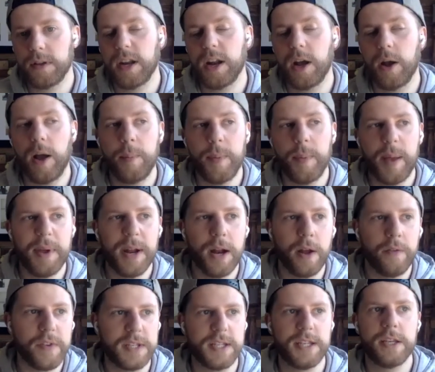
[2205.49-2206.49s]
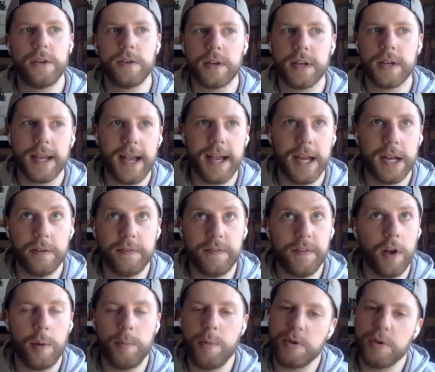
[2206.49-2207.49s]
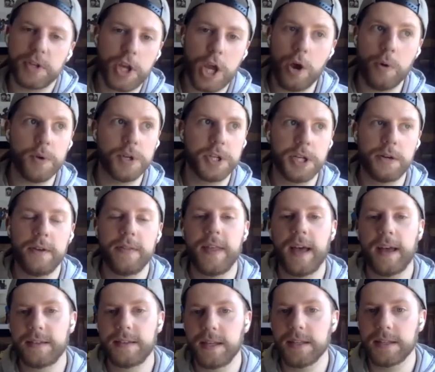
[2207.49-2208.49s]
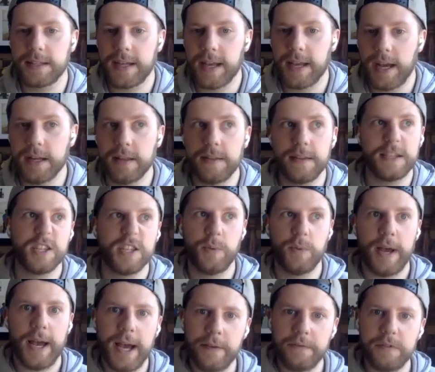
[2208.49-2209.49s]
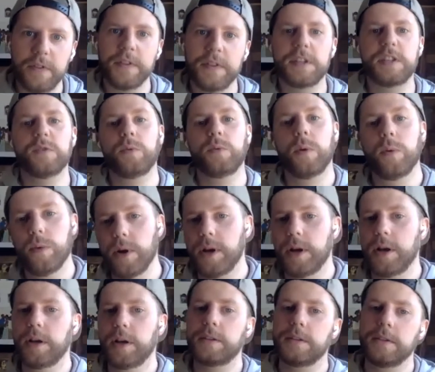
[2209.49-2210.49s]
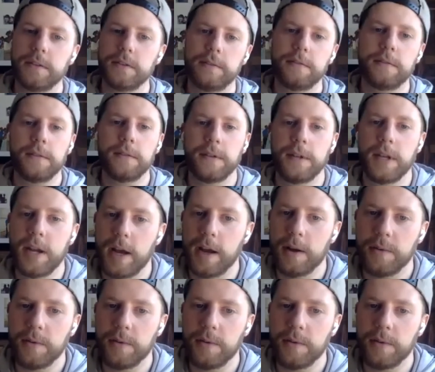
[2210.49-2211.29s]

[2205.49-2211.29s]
You know, I mean, obviously you can kind of almost coach her in that sense, can't you? This is what adds and this is what works, and you know.